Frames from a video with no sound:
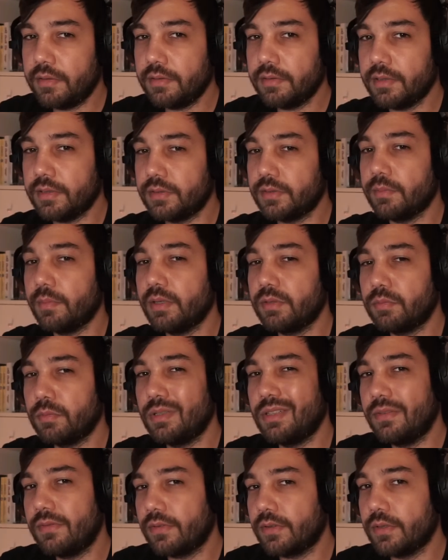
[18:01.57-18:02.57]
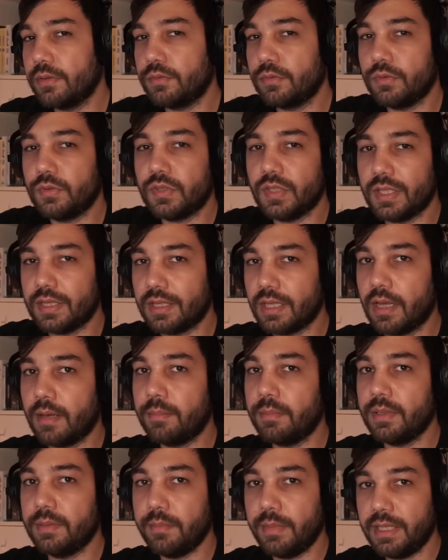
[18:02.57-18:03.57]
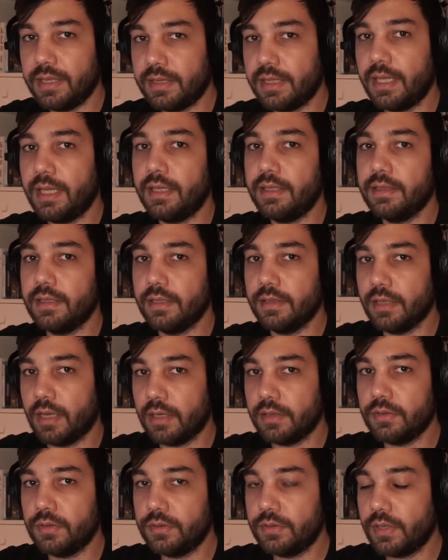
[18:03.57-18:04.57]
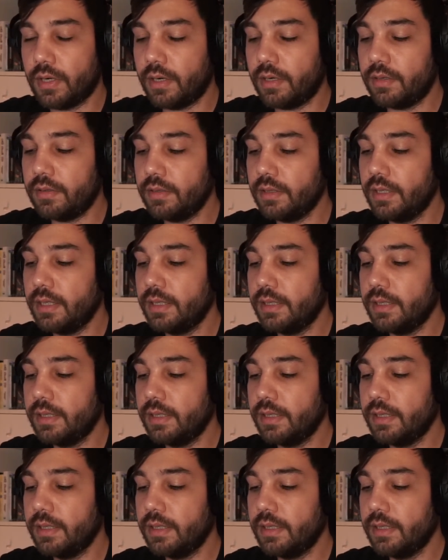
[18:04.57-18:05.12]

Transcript: It's much more difficult to set up and maintain than others are.